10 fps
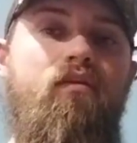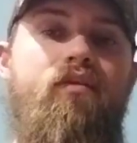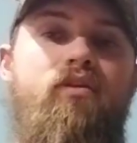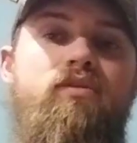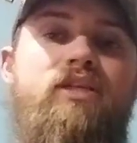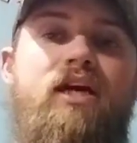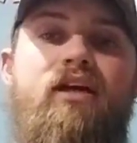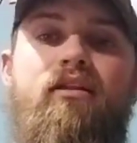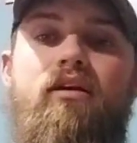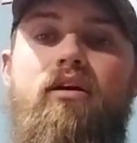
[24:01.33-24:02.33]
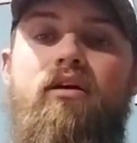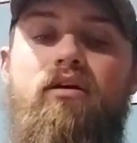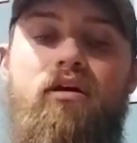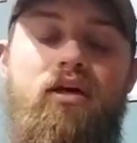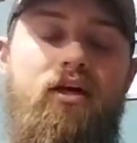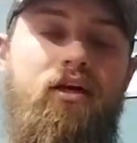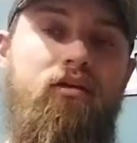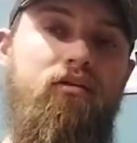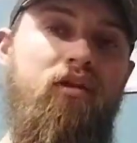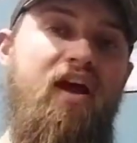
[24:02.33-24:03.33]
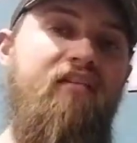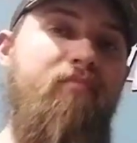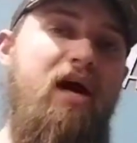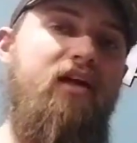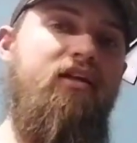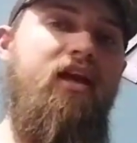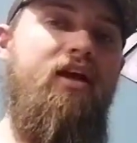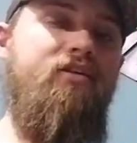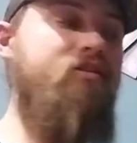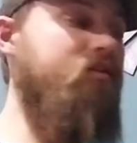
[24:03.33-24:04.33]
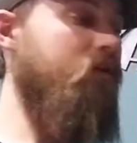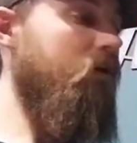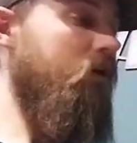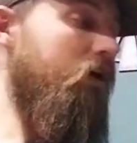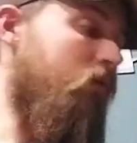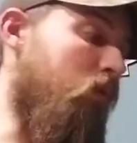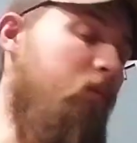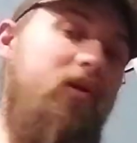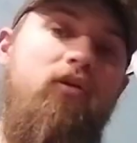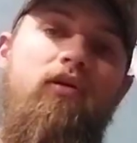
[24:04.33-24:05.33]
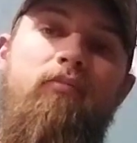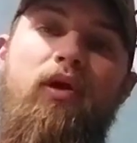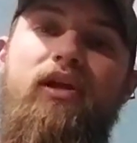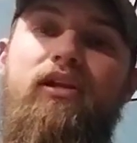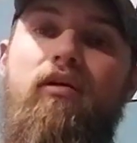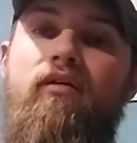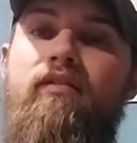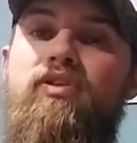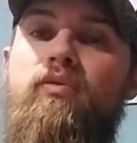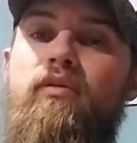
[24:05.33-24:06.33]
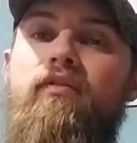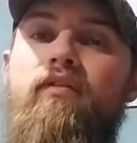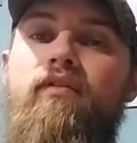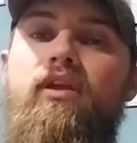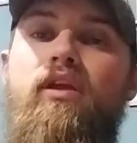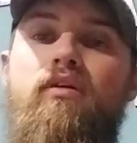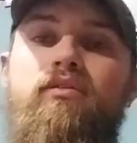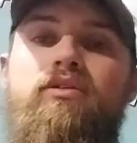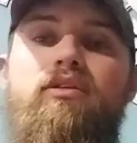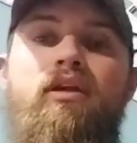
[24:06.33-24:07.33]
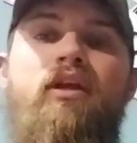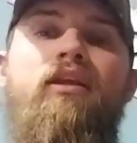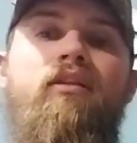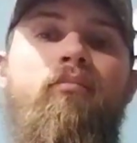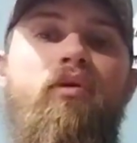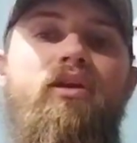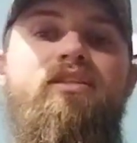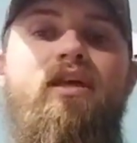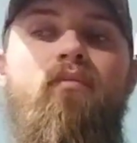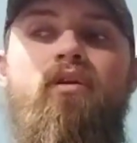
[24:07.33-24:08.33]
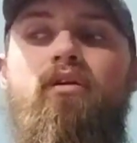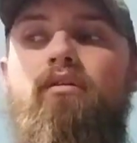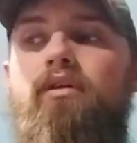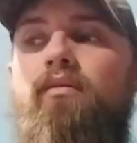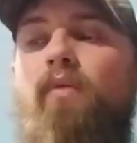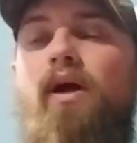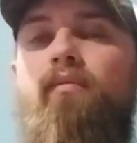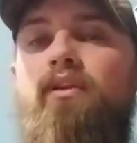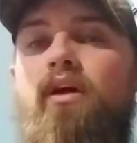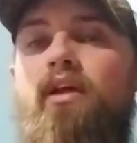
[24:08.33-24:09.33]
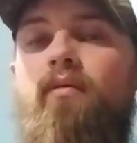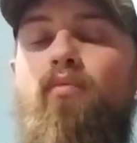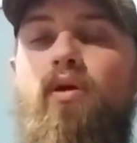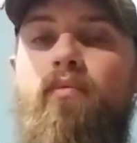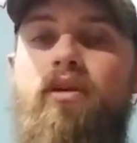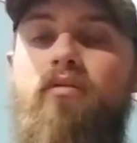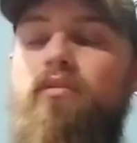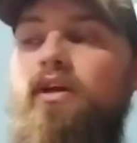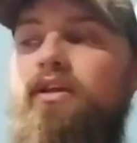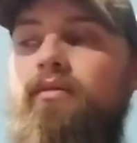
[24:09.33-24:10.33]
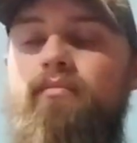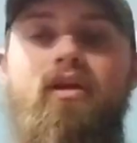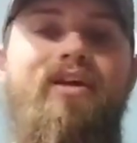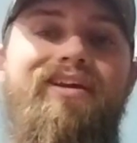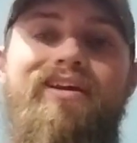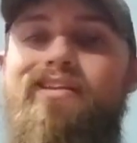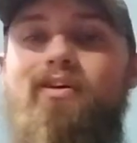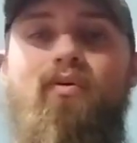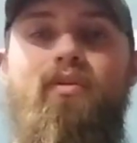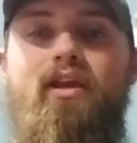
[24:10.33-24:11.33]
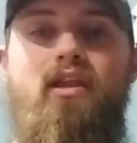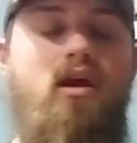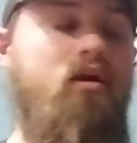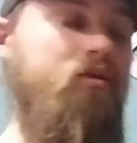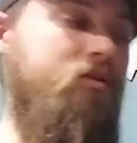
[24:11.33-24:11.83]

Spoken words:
interviews on the live podcasts, and we'll be doing a breakdown of each one of our videos and the breeds that we're doing, why we like them, why we don't like them, and the whole 9